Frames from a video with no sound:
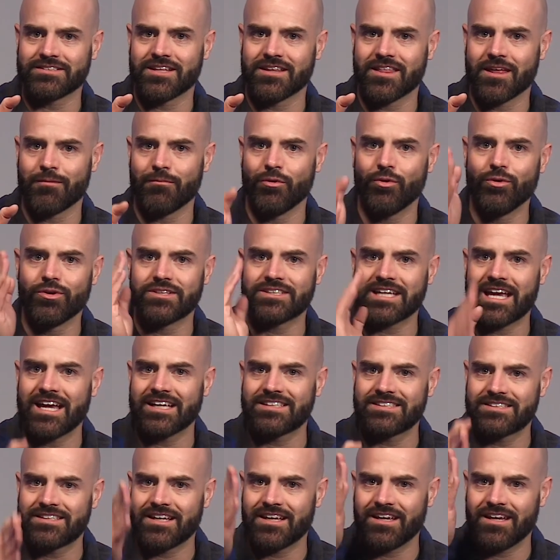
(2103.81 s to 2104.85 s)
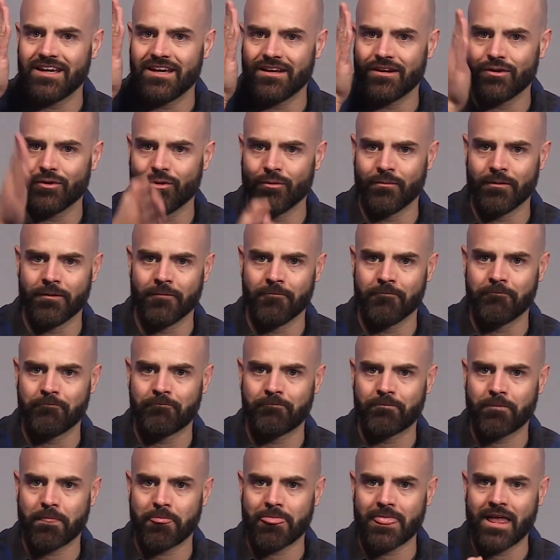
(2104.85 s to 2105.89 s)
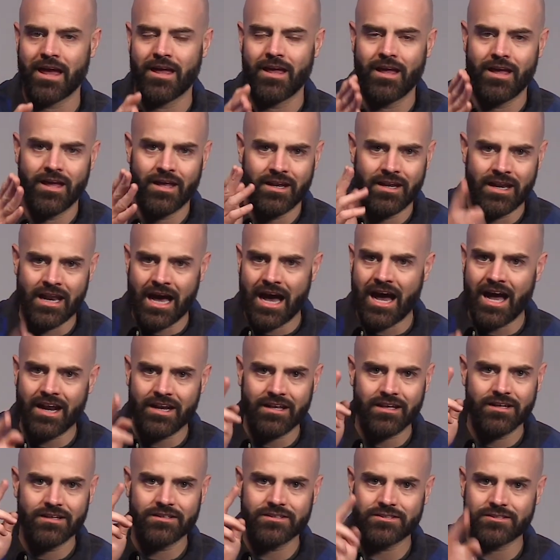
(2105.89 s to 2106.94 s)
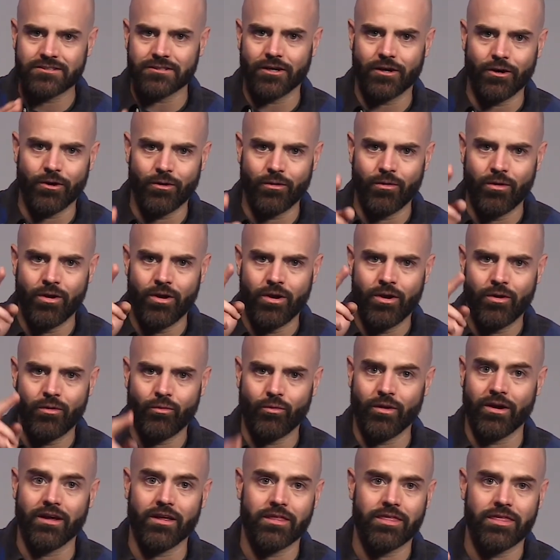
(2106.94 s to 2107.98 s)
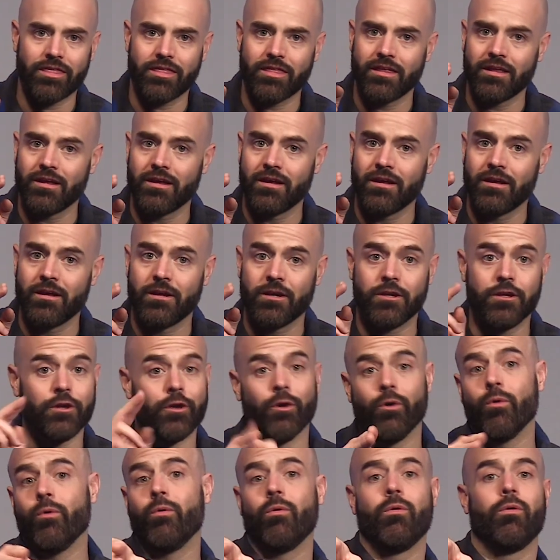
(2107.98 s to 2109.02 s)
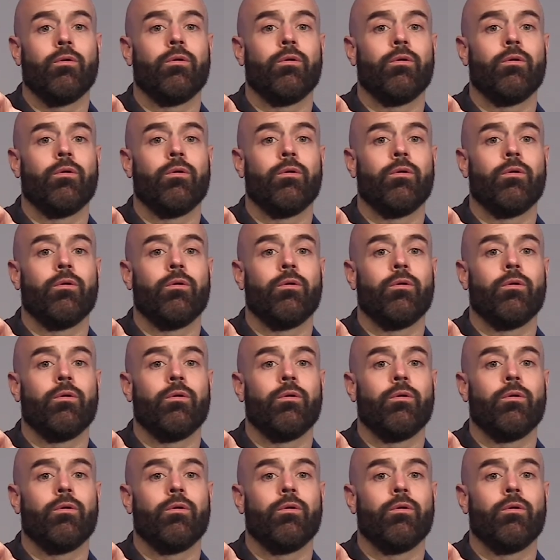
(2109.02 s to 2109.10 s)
to them. Ux este in human. Not so with you.